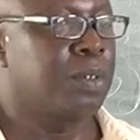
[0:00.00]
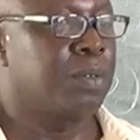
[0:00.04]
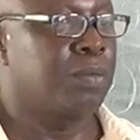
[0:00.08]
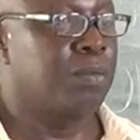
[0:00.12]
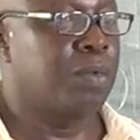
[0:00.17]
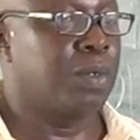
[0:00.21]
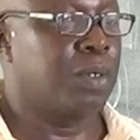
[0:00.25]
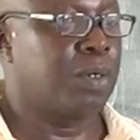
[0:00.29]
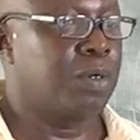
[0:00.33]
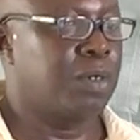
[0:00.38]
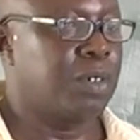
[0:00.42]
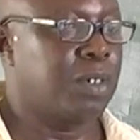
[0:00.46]
We
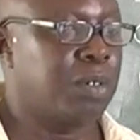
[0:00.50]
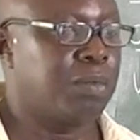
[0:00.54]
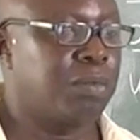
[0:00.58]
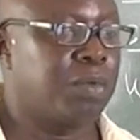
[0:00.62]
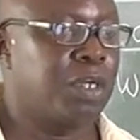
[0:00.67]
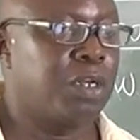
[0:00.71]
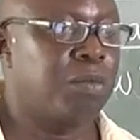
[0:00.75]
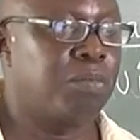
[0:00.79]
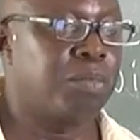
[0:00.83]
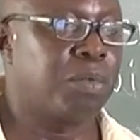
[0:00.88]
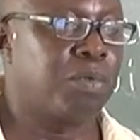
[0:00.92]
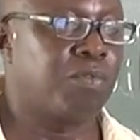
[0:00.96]
call them
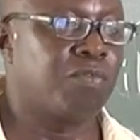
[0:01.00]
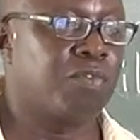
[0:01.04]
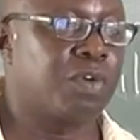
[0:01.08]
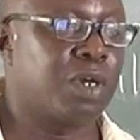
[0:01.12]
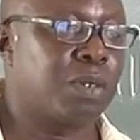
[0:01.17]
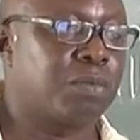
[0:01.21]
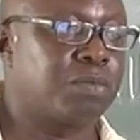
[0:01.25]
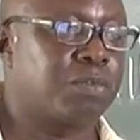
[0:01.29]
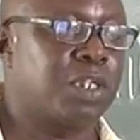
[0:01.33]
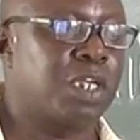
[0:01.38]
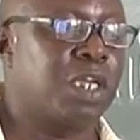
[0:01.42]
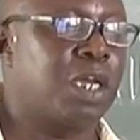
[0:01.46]
helping
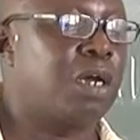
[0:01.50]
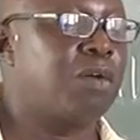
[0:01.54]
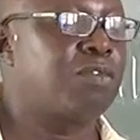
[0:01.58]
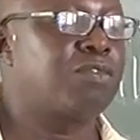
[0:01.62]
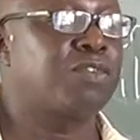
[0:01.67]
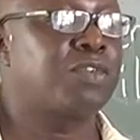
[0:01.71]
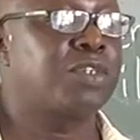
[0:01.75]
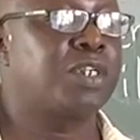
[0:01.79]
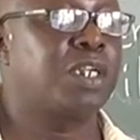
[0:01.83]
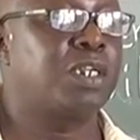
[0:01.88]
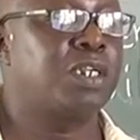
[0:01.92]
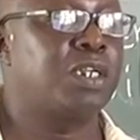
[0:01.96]
verbs. They have
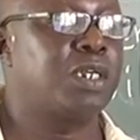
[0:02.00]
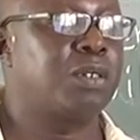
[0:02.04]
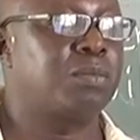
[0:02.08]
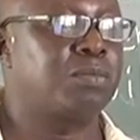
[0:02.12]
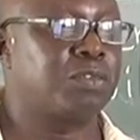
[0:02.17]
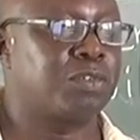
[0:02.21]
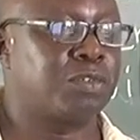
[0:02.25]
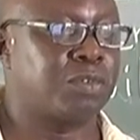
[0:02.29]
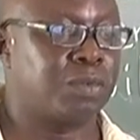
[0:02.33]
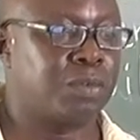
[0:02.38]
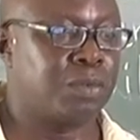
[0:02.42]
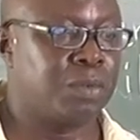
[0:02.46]
other
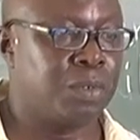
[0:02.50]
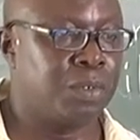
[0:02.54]
names.